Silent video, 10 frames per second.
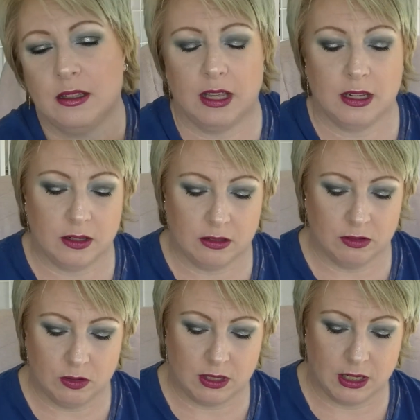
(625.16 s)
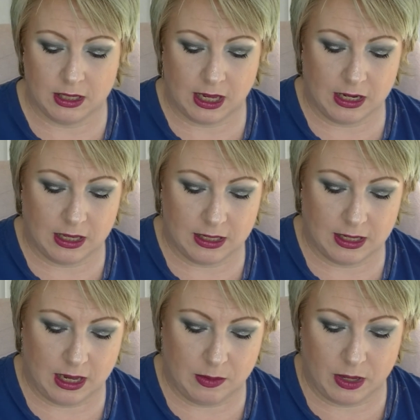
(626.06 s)
It looks exactly the
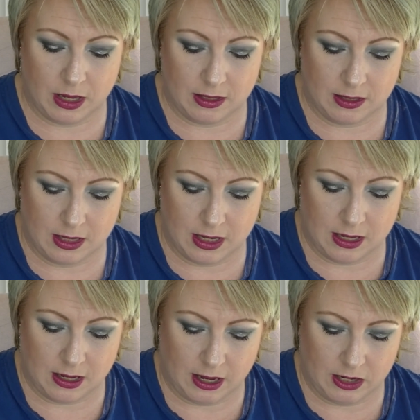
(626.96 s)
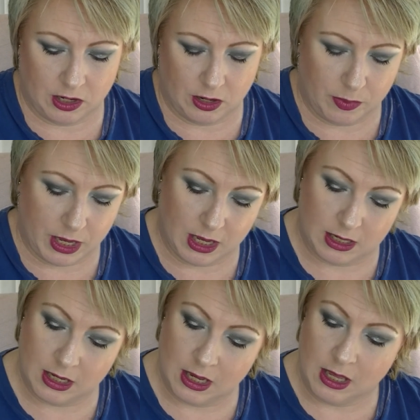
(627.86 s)
same as the eyeshadow
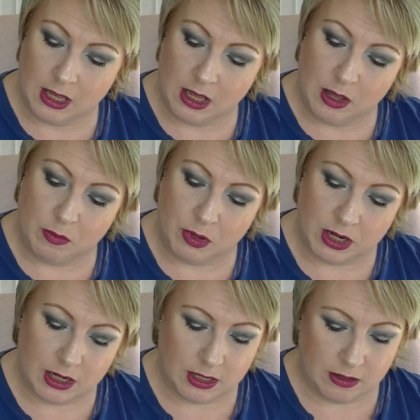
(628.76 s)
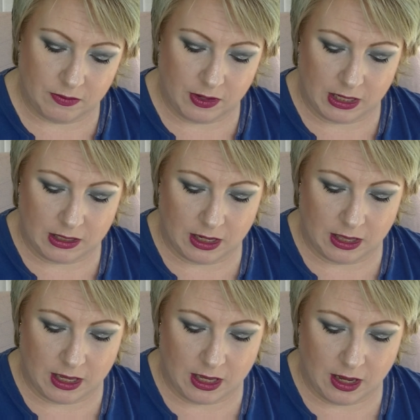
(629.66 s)
pans, but it is in fact
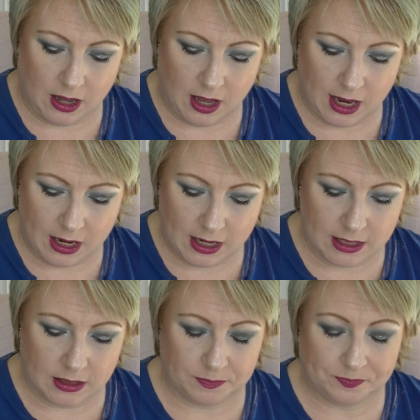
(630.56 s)
the highlighter.